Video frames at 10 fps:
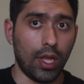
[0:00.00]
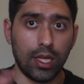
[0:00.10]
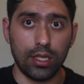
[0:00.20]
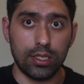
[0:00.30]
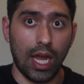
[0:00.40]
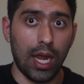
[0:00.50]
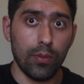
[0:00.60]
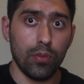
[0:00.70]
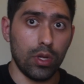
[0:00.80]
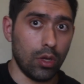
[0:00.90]
like the
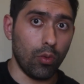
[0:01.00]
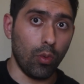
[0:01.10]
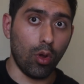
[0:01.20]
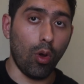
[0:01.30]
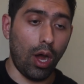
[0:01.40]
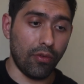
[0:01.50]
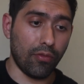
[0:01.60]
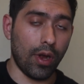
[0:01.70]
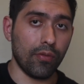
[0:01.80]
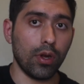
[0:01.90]
time will go on
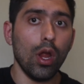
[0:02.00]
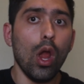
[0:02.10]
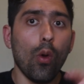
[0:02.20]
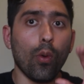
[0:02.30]
forever.